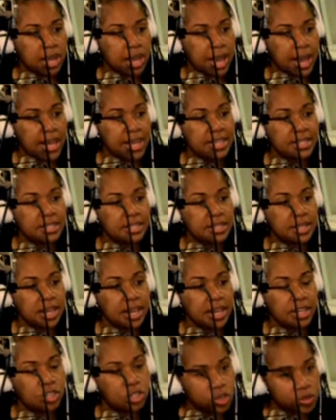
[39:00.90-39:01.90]
has
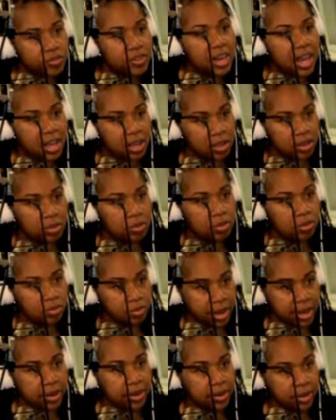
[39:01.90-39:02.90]
a juvenile
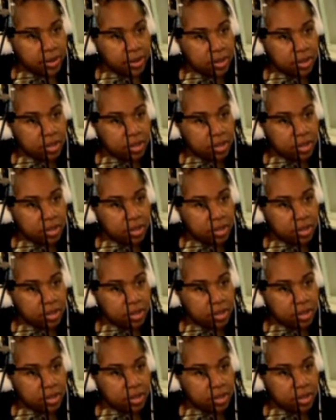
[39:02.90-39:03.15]
record.